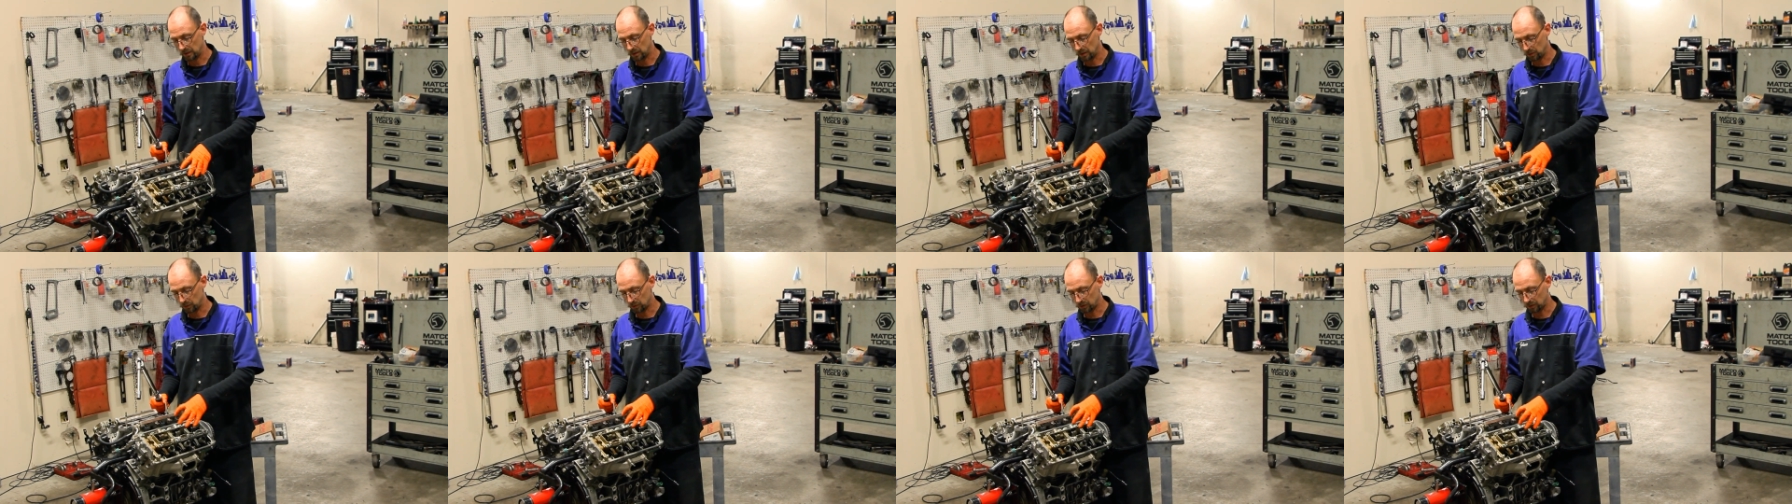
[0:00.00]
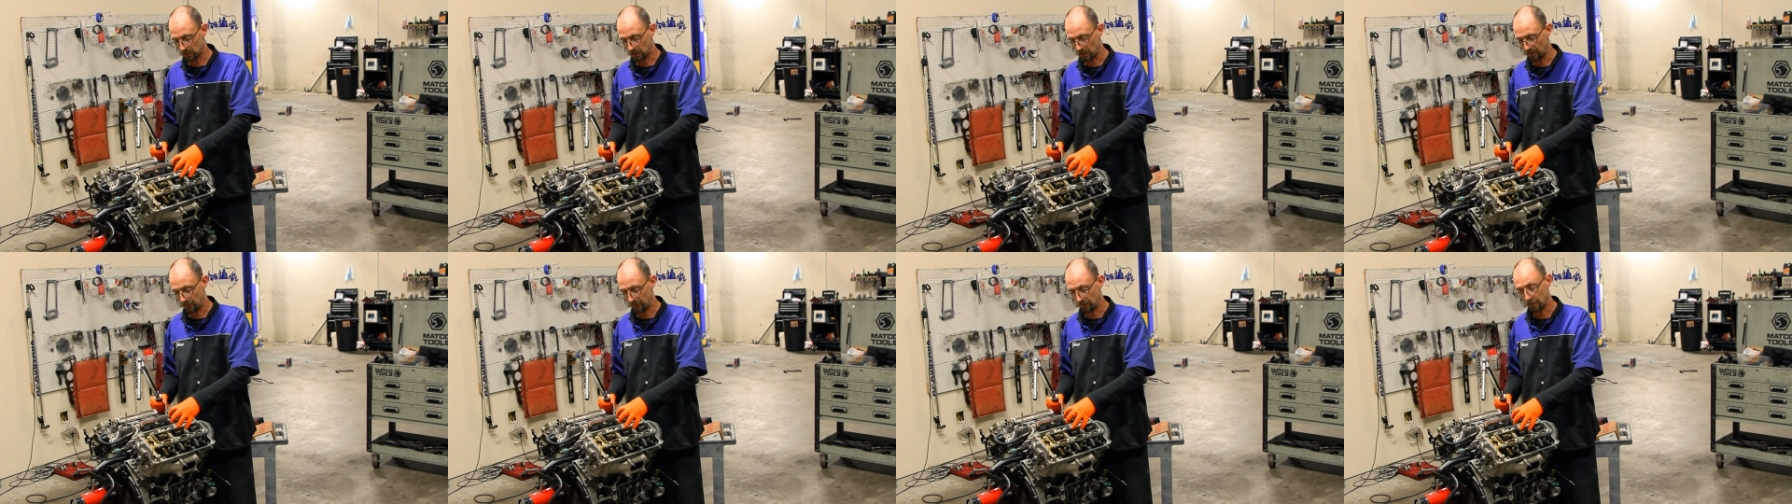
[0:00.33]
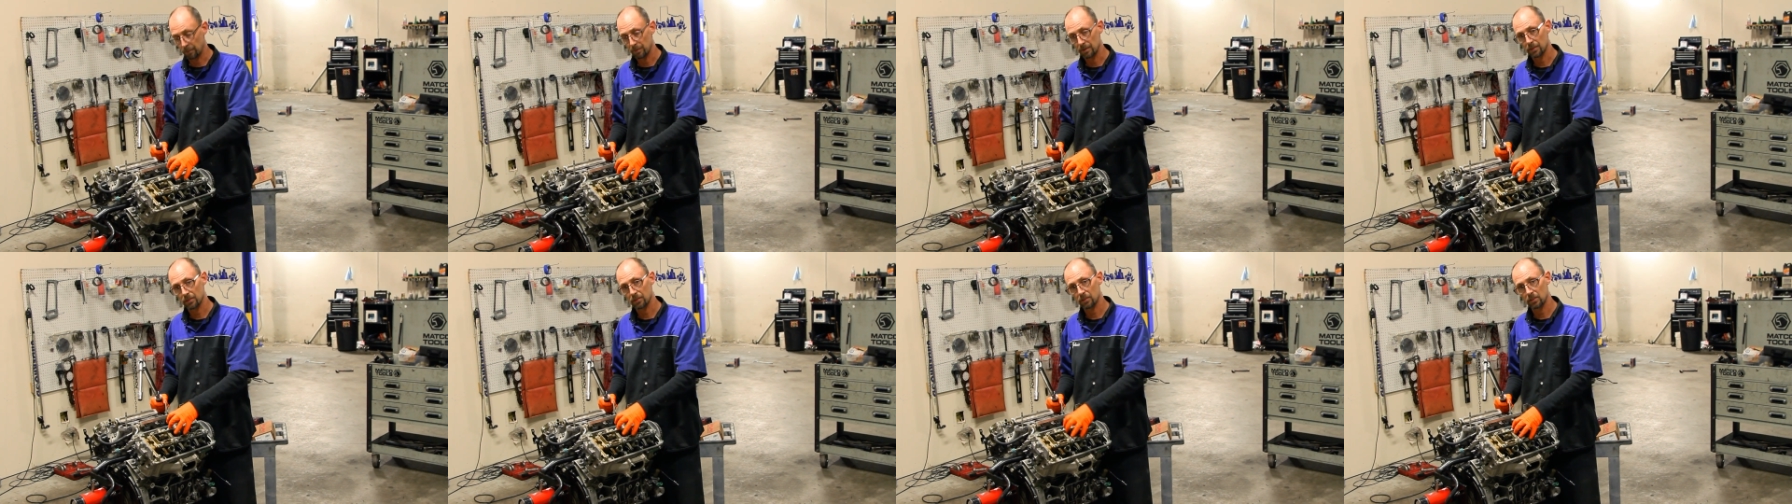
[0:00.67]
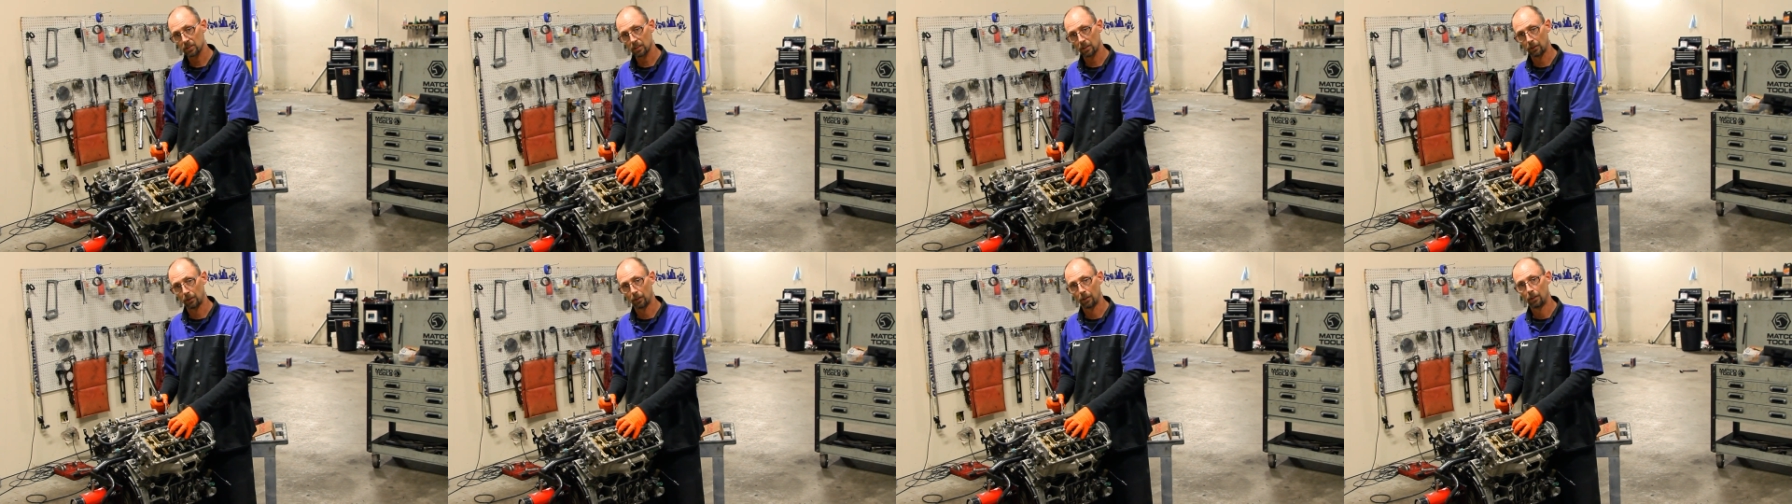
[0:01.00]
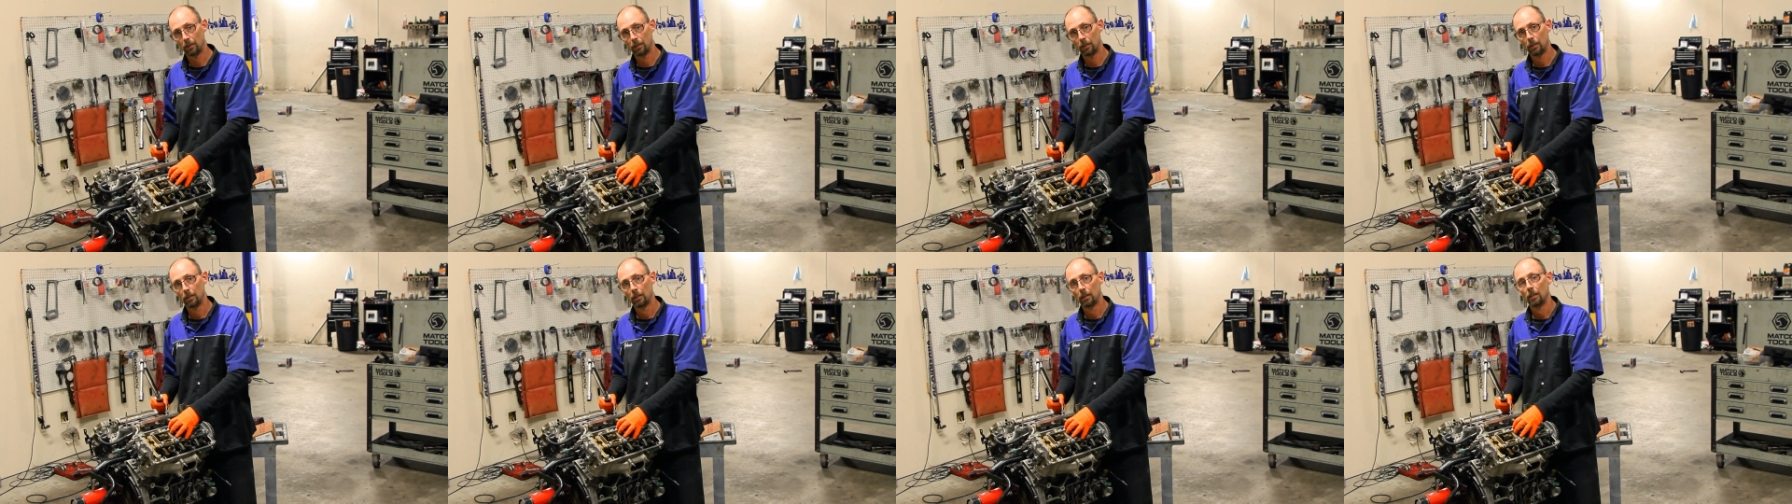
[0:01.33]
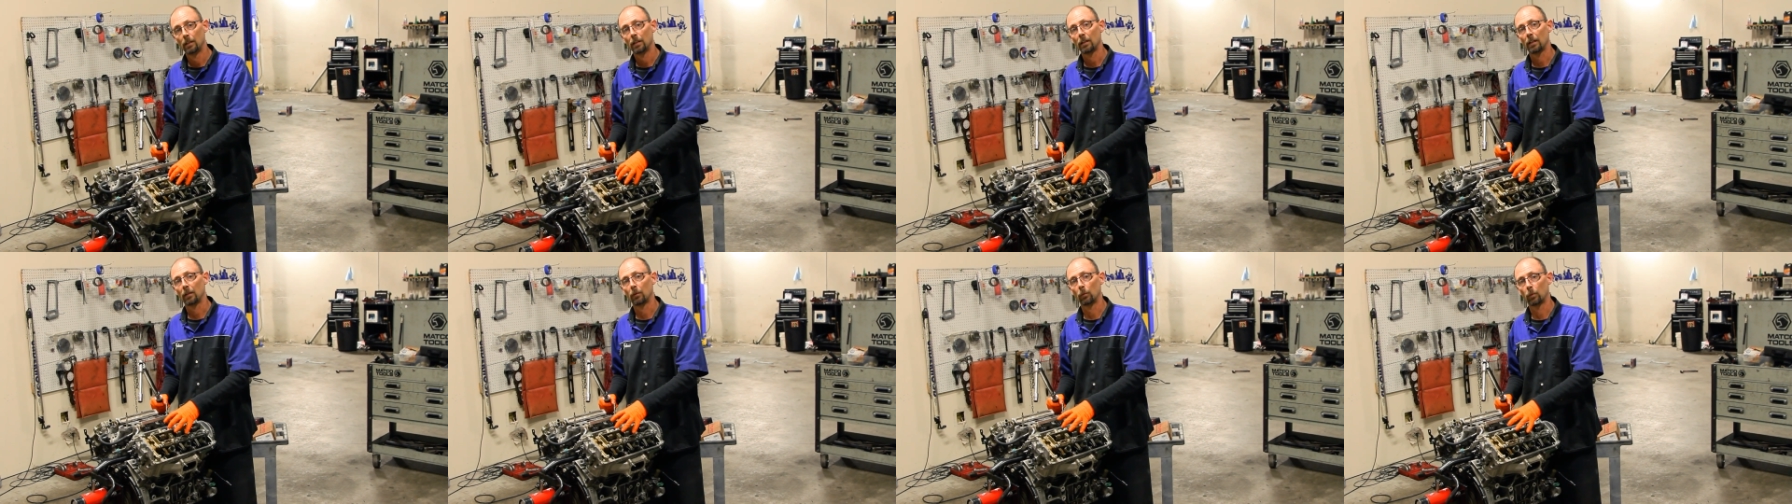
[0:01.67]
you start from the center
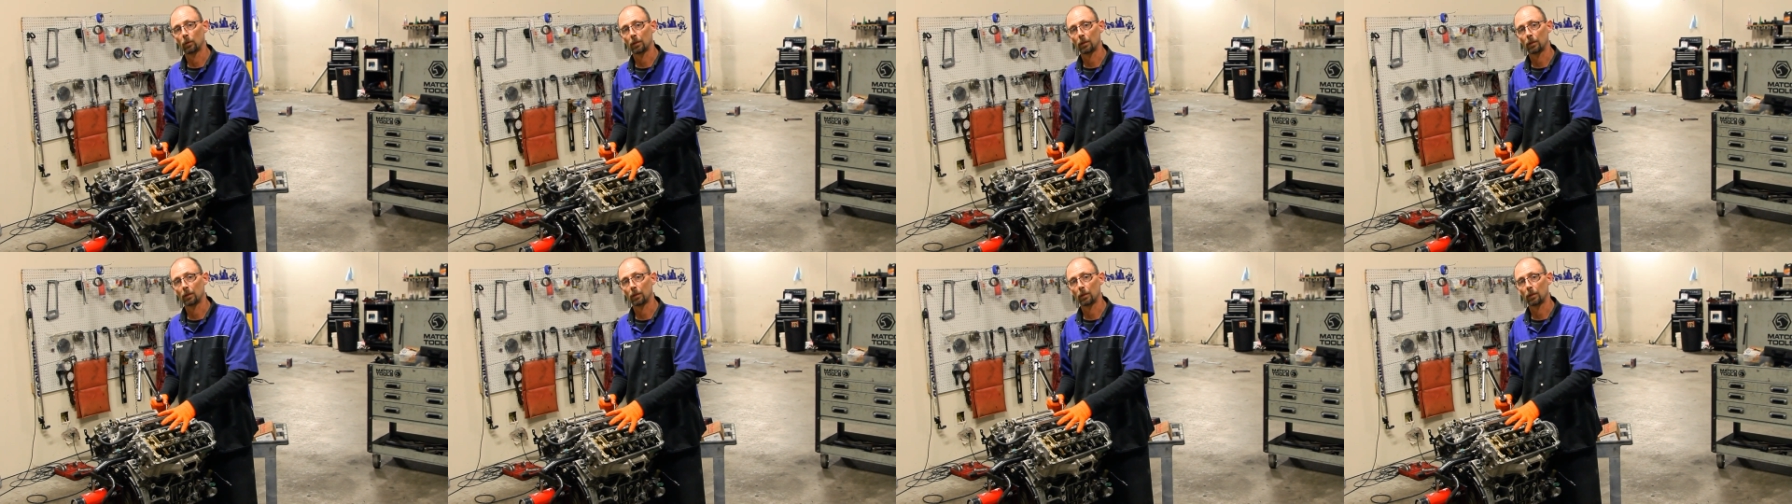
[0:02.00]
and